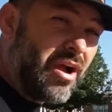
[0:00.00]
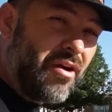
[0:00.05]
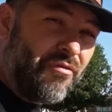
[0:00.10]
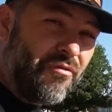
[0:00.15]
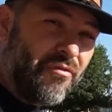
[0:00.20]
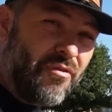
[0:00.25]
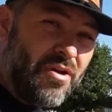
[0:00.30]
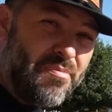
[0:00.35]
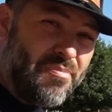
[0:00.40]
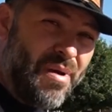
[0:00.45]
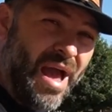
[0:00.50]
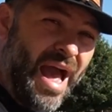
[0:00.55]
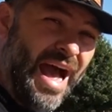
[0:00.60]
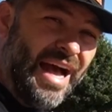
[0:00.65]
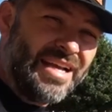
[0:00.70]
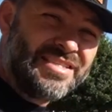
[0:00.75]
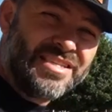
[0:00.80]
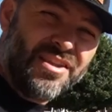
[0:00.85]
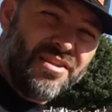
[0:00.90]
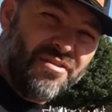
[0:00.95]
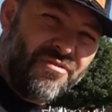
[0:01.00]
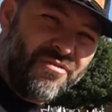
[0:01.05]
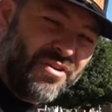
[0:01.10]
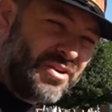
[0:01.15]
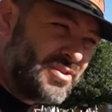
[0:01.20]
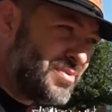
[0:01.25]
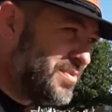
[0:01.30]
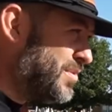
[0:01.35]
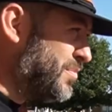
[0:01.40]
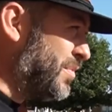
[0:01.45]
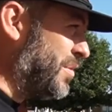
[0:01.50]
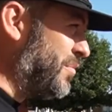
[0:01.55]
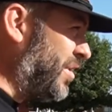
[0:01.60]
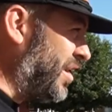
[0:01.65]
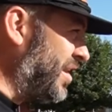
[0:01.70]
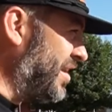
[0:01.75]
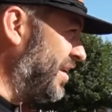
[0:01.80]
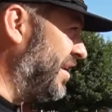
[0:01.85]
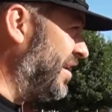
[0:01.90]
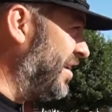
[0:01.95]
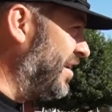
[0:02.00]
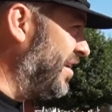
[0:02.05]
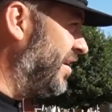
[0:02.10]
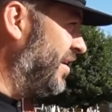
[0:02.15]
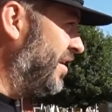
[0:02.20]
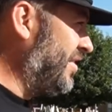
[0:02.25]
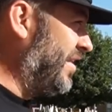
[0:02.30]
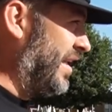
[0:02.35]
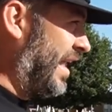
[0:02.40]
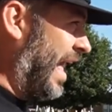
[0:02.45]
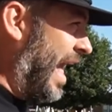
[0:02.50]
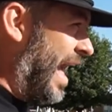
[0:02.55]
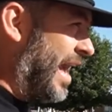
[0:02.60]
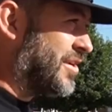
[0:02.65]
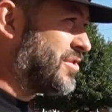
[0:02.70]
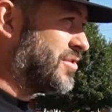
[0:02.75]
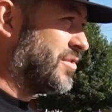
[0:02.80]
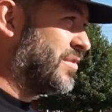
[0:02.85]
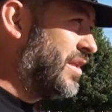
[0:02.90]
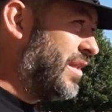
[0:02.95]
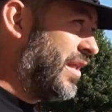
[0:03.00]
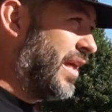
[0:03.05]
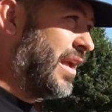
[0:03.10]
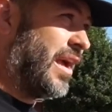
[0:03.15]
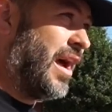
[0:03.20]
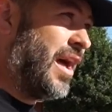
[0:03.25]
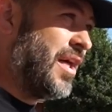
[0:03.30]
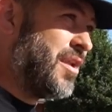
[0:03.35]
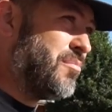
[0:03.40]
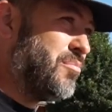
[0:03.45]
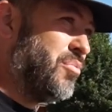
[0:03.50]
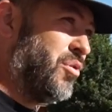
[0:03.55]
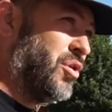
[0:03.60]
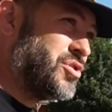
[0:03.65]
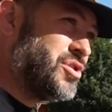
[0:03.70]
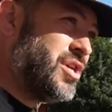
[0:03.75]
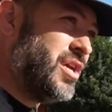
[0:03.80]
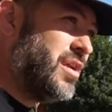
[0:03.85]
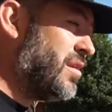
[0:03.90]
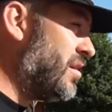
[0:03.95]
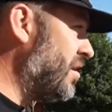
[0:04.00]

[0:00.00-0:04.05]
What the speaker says: a free pass on the first one. We wanted to like actually like kind of push it.